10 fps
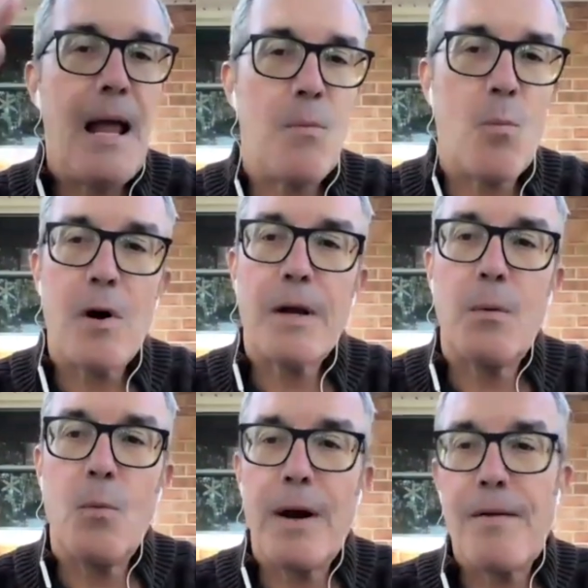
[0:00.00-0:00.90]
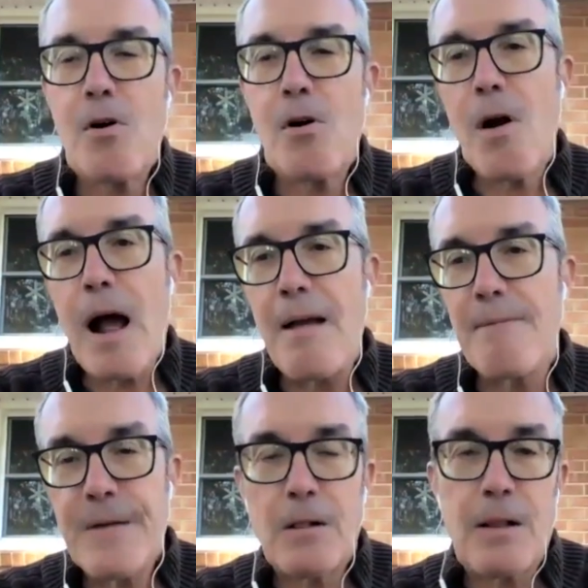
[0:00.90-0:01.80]
and working whatever
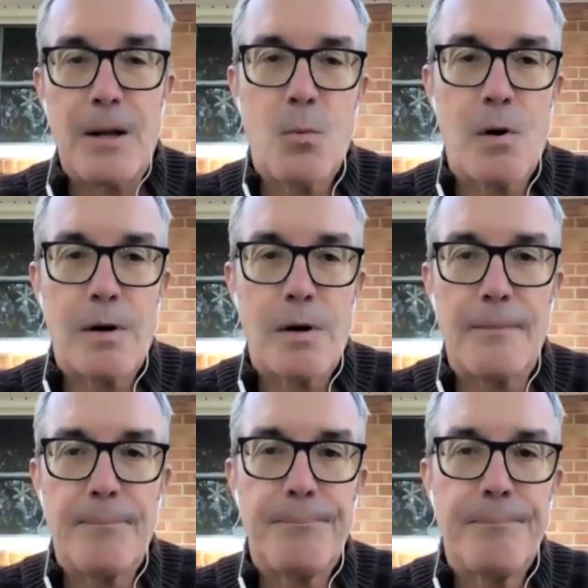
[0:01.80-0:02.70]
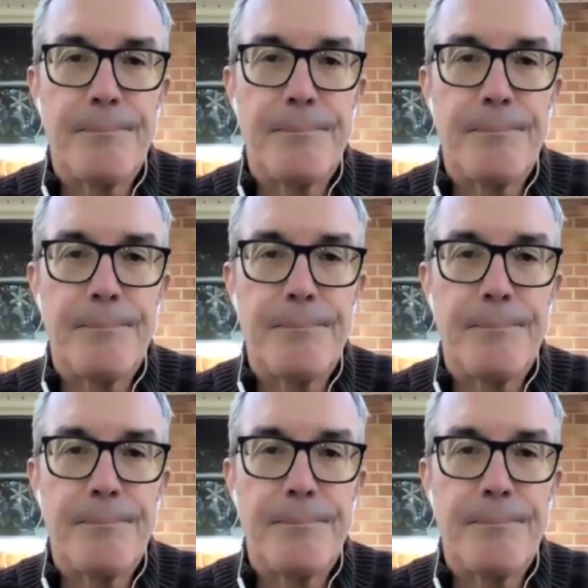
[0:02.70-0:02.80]
I felt like working